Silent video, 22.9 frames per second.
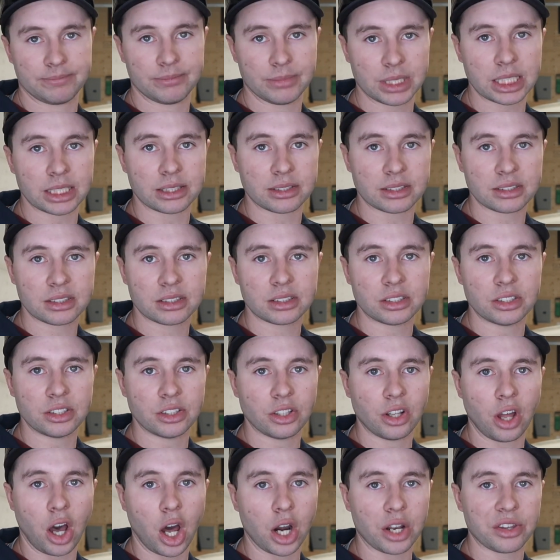it's
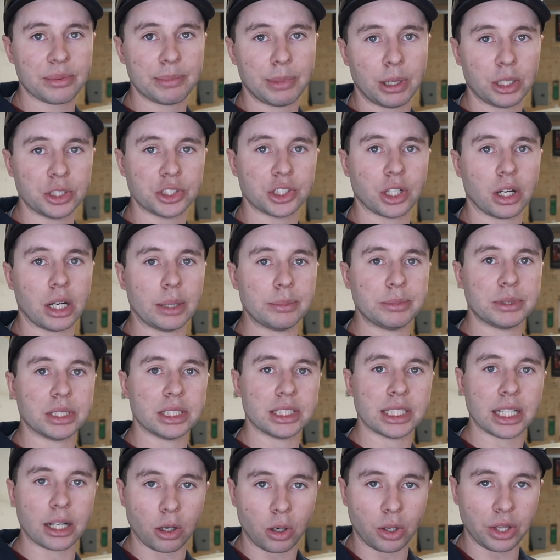not a small job to
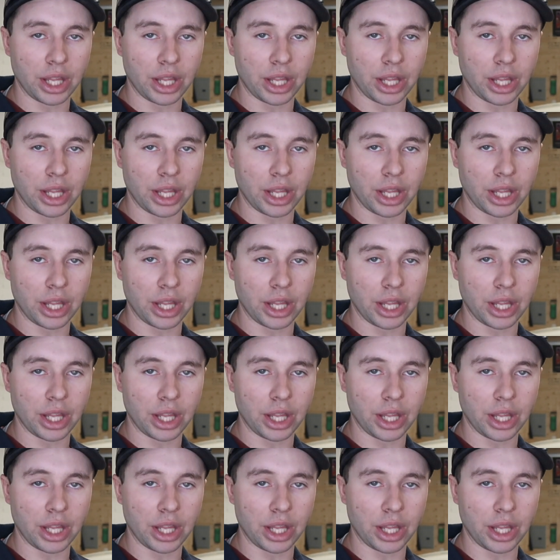tear all